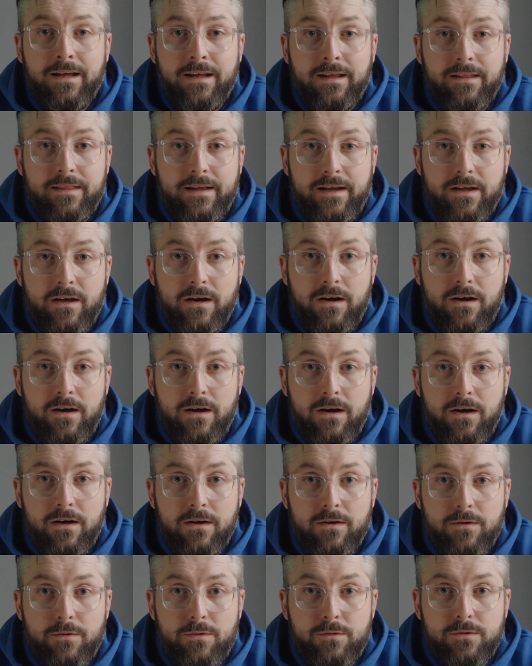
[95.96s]
they are
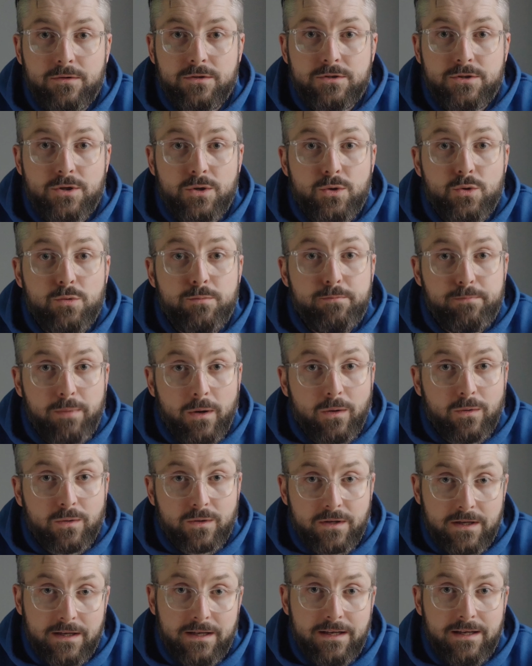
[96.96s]
too
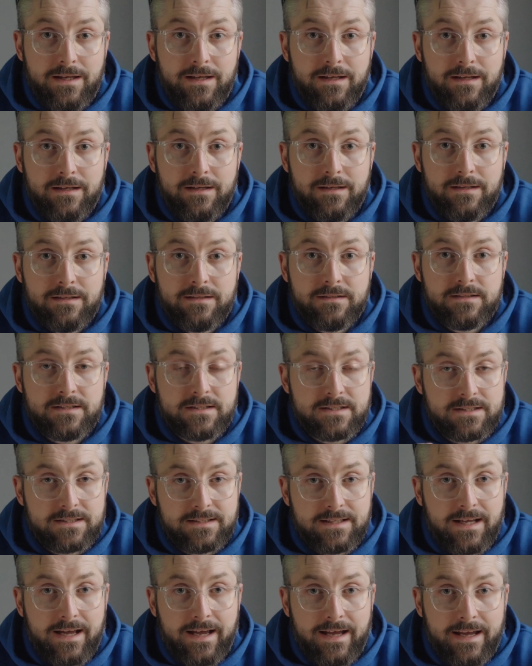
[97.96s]
bulky to
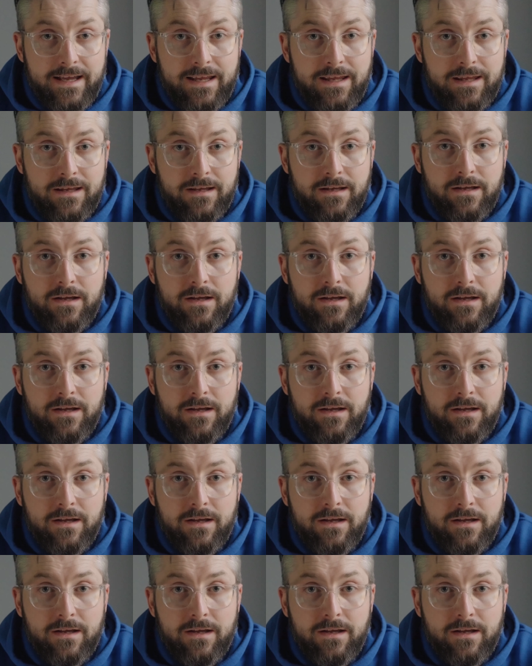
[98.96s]
stay